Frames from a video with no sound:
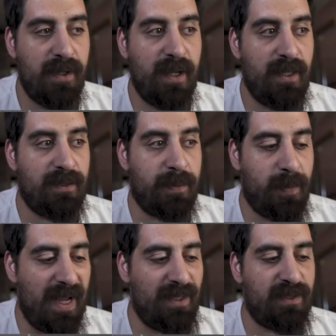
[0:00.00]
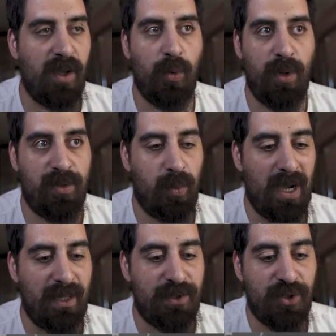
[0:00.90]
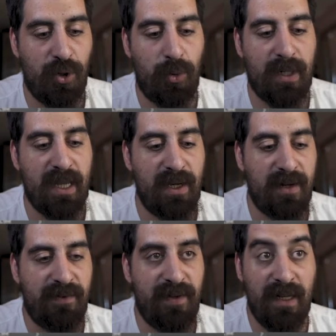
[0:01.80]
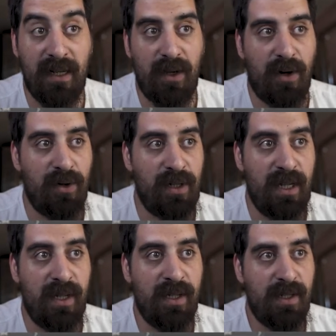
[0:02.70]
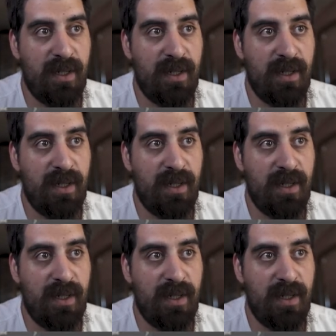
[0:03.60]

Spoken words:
and paint with white, so we can reveal only